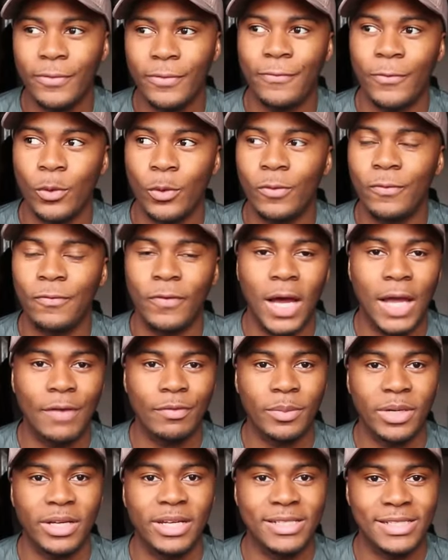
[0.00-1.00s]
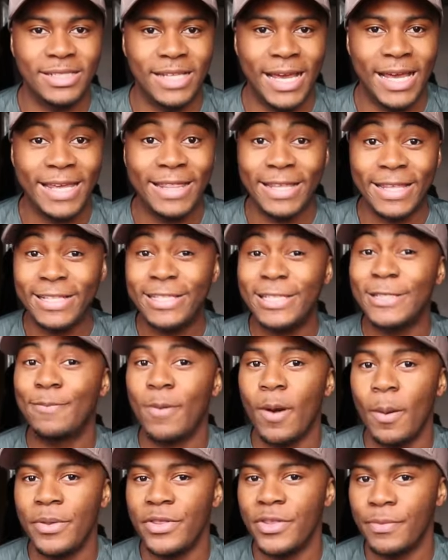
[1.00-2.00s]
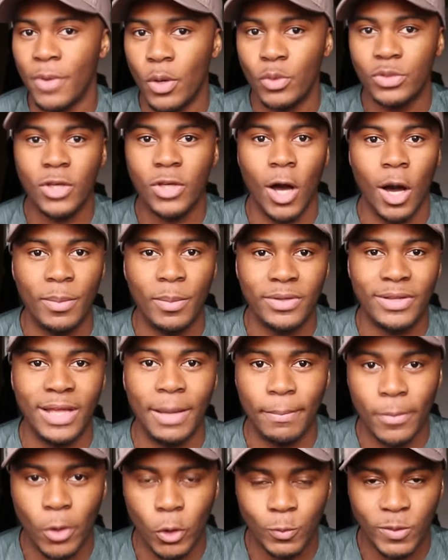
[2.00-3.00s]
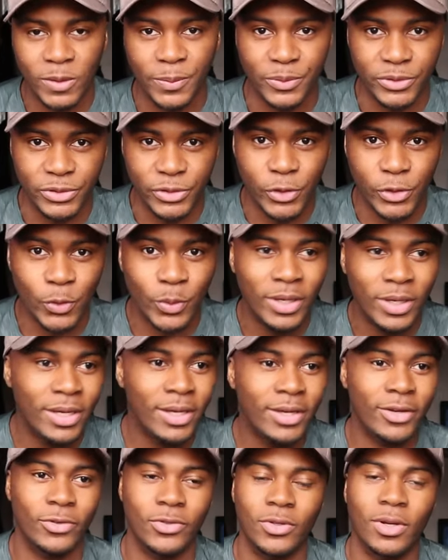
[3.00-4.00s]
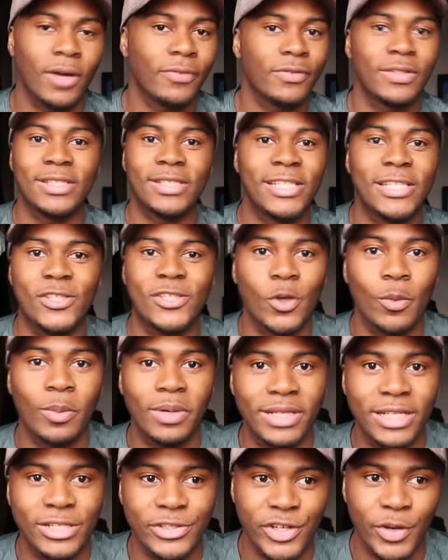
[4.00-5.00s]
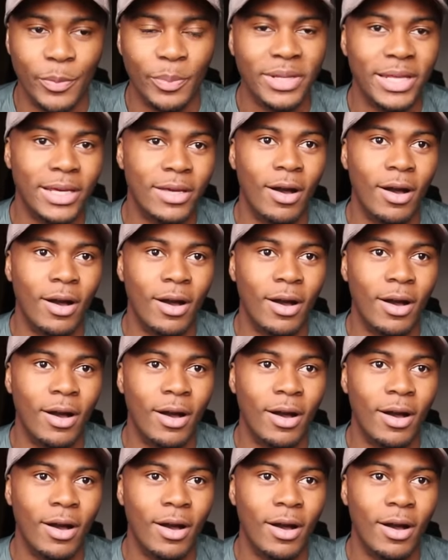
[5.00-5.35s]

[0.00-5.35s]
the full 5 I'm going to say, this is probably the most common that most people do, because you'll often see someone in the gym and they